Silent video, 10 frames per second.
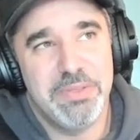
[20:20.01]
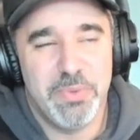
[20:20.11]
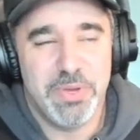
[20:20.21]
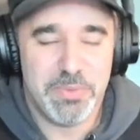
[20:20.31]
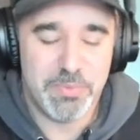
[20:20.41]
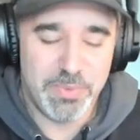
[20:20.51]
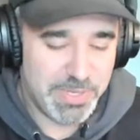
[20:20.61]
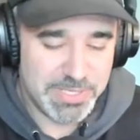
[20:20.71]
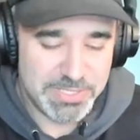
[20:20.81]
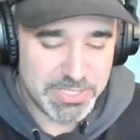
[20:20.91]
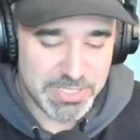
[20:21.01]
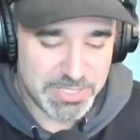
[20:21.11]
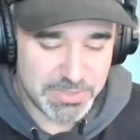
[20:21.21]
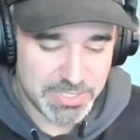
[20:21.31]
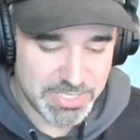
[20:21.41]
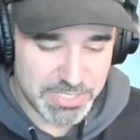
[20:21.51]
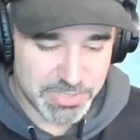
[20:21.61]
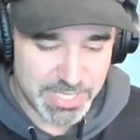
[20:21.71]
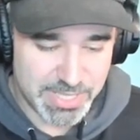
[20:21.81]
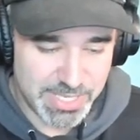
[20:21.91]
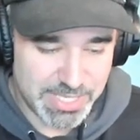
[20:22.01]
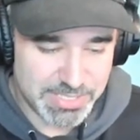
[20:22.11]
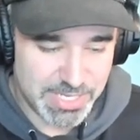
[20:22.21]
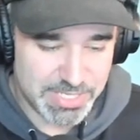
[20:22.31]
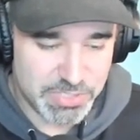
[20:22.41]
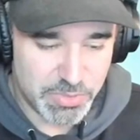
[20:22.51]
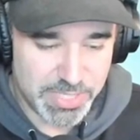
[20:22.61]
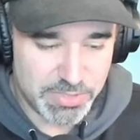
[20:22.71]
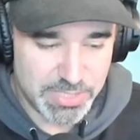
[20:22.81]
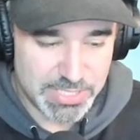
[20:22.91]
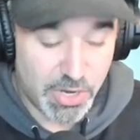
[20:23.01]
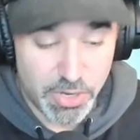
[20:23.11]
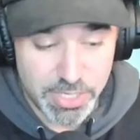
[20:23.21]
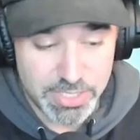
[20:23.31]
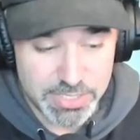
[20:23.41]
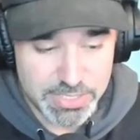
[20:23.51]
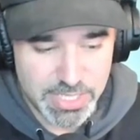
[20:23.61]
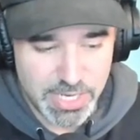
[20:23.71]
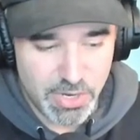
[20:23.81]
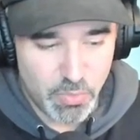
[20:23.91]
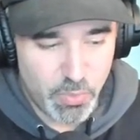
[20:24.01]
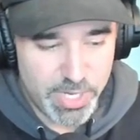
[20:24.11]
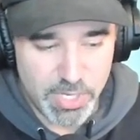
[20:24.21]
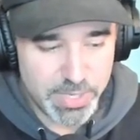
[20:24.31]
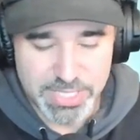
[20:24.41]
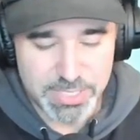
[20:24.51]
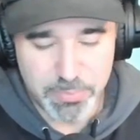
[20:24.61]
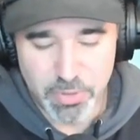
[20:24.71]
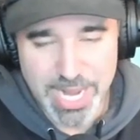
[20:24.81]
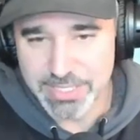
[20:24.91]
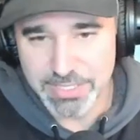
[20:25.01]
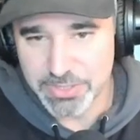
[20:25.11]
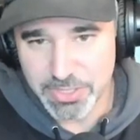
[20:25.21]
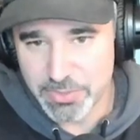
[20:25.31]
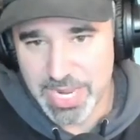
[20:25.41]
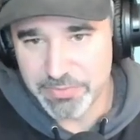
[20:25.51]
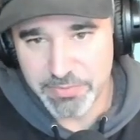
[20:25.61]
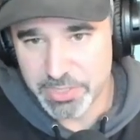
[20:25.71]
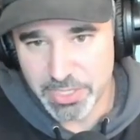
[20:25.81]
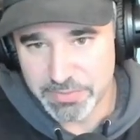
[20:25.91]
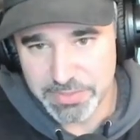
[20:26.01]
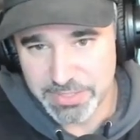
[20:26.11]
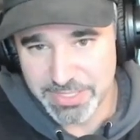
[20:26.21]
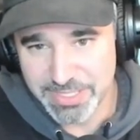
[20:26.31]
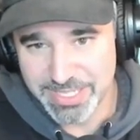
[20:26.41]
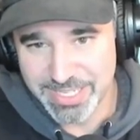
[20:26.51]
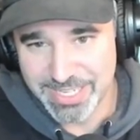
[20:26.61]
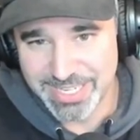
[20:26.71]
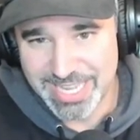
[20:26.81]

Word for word: we're, we're, it's such it's, it's, such an interesting thing as as directors as artists we don't get to practice our craft very often uh,